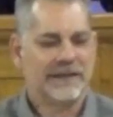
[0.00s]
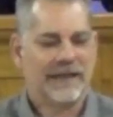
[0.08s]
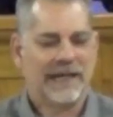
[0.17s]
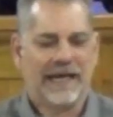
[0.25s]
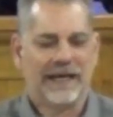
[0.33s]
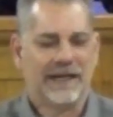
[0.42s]

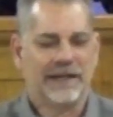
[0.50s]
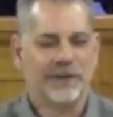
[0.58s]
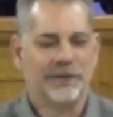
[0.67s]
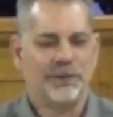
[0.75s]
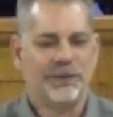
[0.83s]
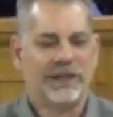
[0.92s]

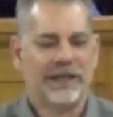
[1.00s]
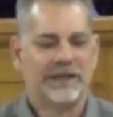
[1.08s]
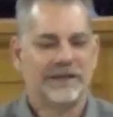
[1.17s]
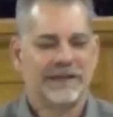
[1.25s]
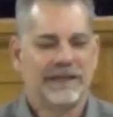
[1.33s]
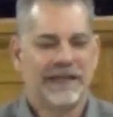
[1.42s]
Hallelujah.
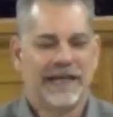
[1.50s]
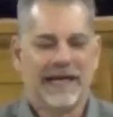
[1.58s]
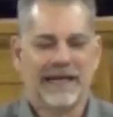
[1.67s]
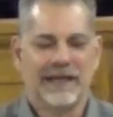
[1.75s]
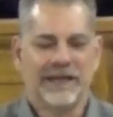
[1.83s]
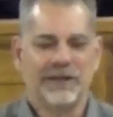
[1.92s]

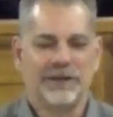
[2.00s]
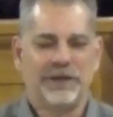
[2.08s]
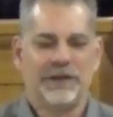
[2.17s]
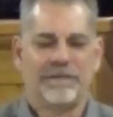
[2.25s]
Hallelujah.